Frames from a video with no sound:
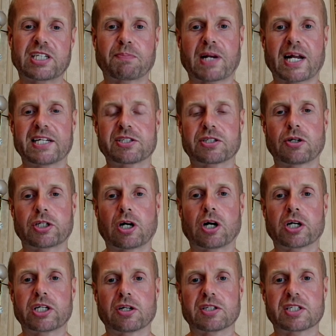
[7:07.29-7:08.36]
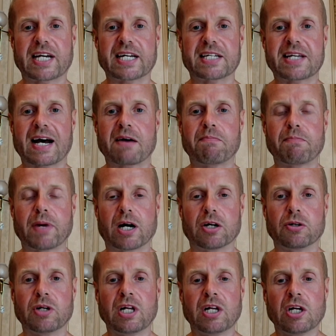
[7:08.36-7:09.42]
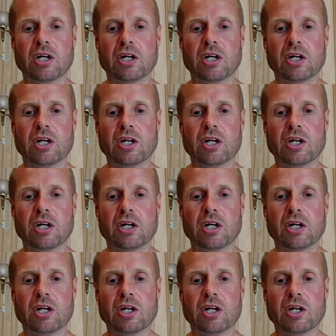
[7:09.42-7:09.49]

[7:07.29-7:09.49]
place called Ollantaytambo,